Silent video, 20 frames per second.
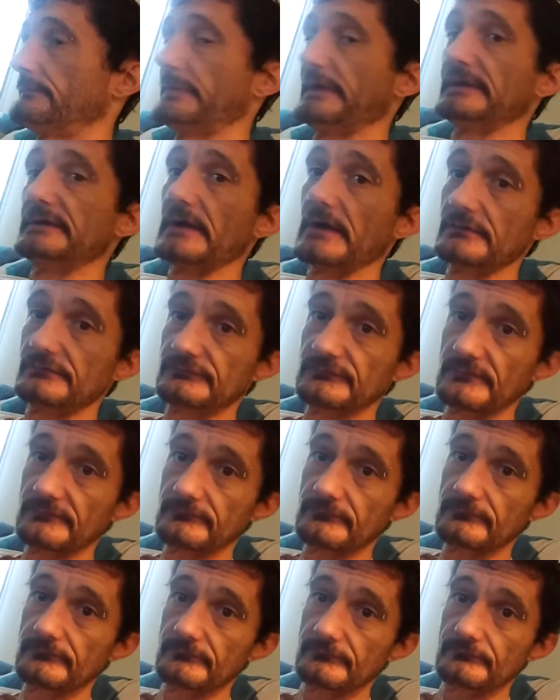because
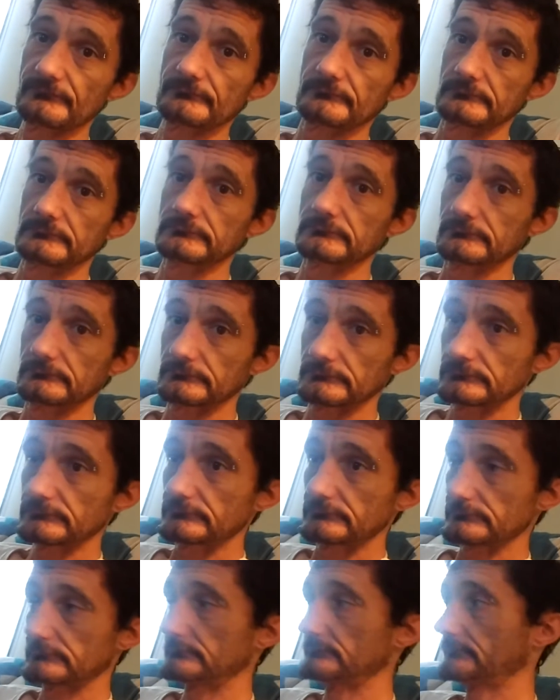of
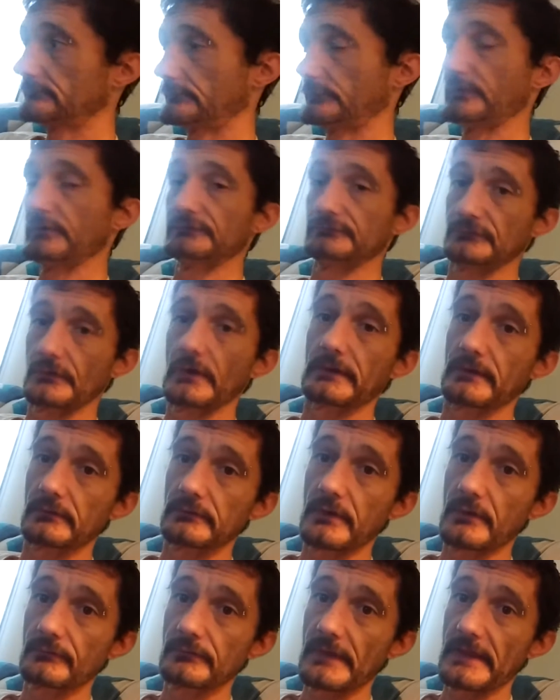the
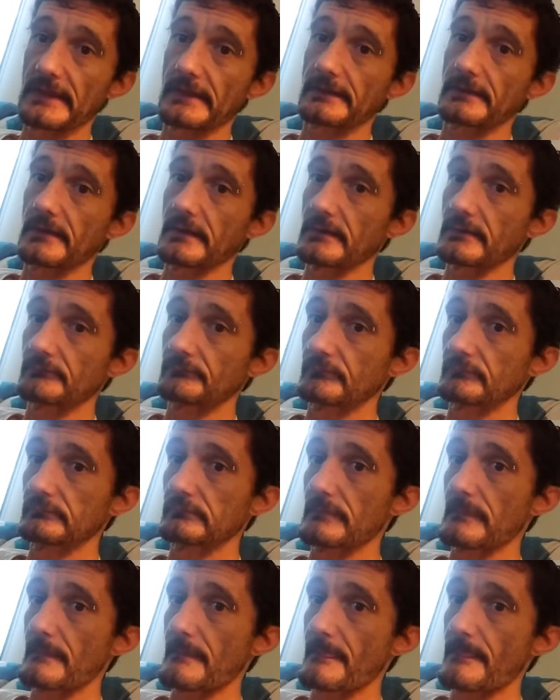Juggalo thing.
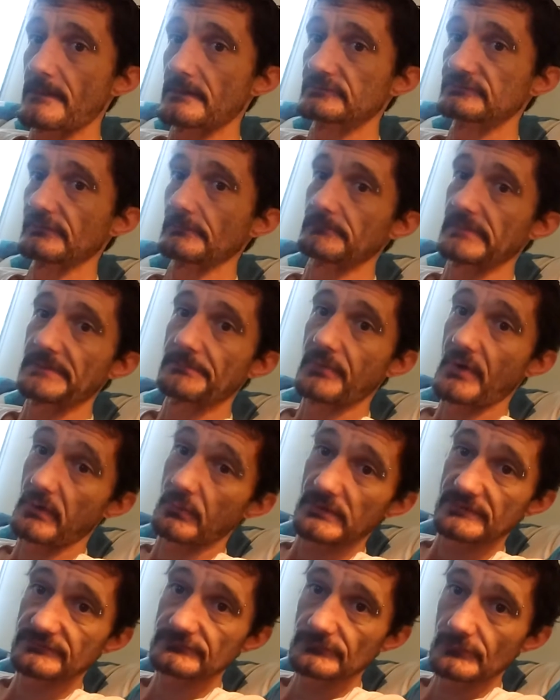Some people I
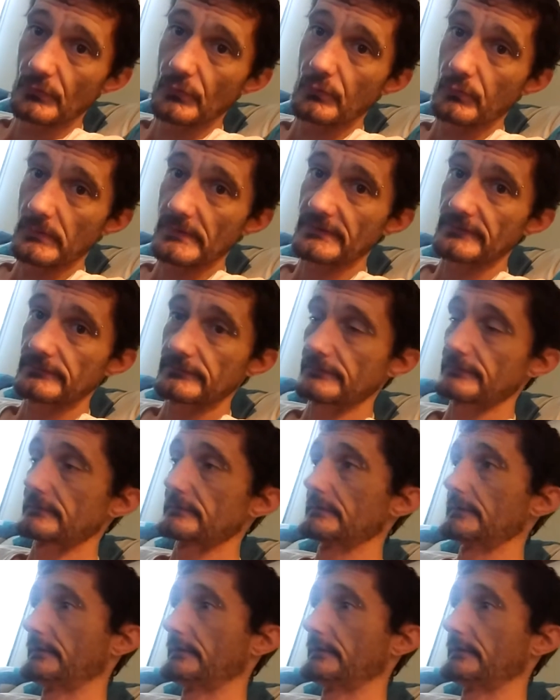went to school with.